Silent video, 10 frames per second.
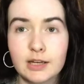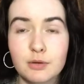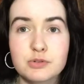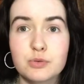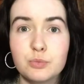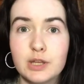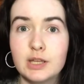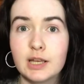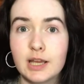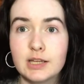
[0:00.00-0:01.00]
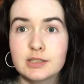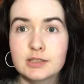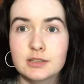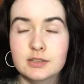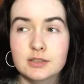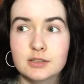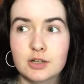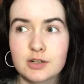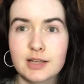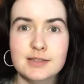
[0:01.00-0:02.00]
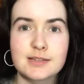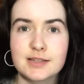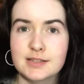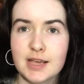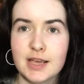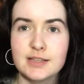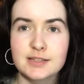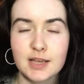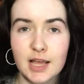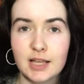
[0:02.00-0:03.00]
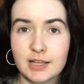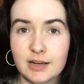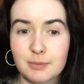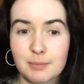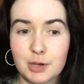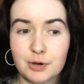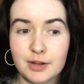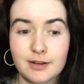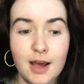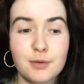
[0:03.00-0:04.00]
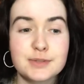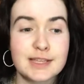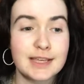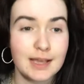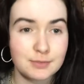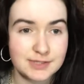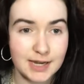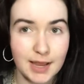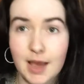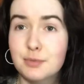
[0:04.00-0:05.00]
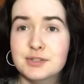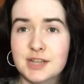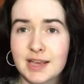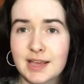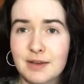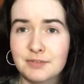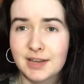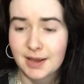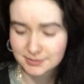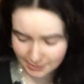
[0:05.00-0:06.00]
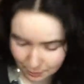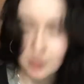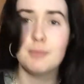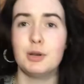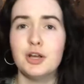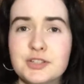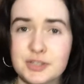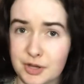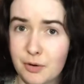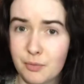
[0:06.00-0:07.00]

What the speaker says: I was a week late. Or like 6 days late on my period. I was thinking I was dying. I was checking every day. I was like, blood? No?